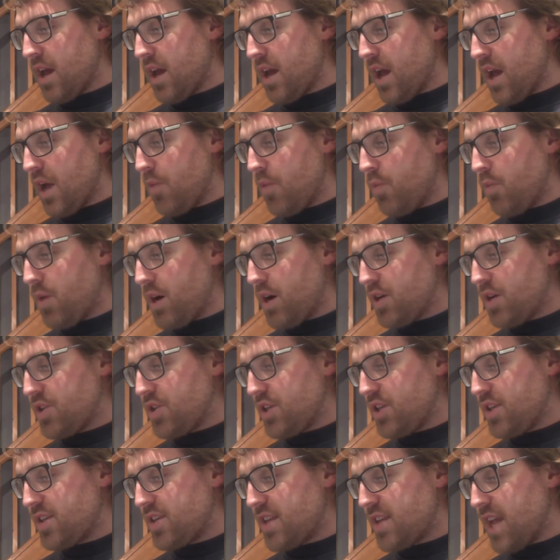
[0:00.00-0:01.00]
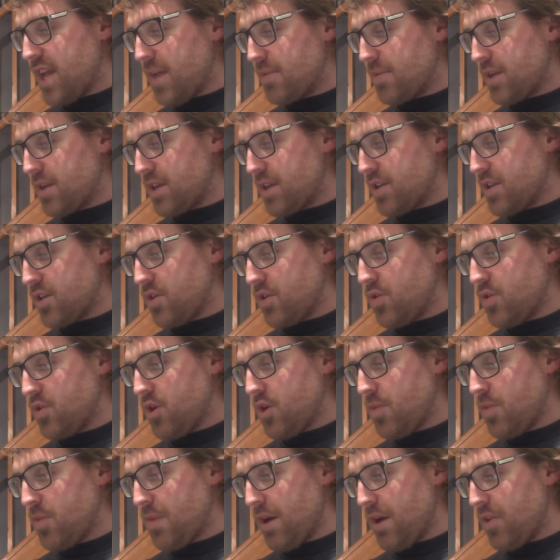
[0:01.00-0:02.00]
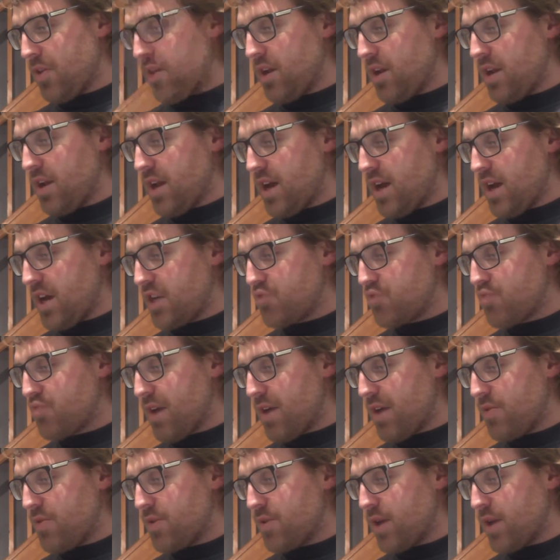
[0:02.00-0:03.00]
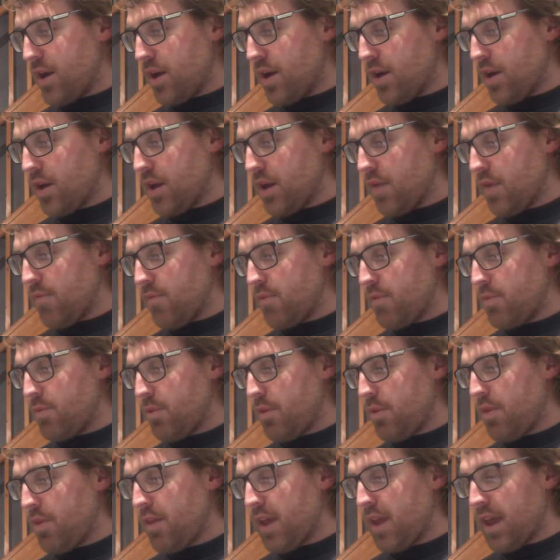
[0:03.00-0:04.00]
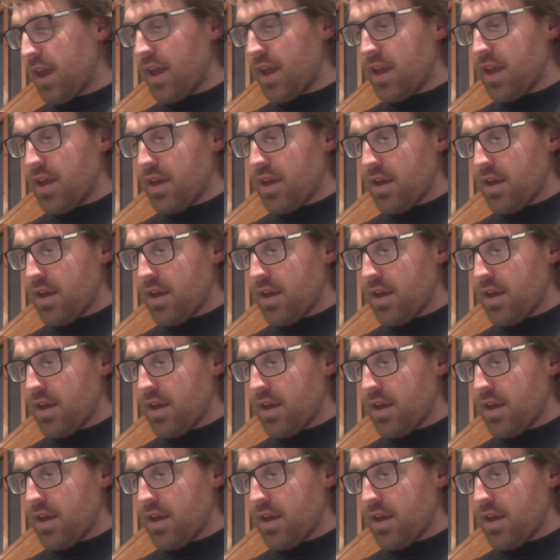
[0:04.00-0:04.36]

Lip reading: And while she slept, I told her about the large, round, uncomfortable thing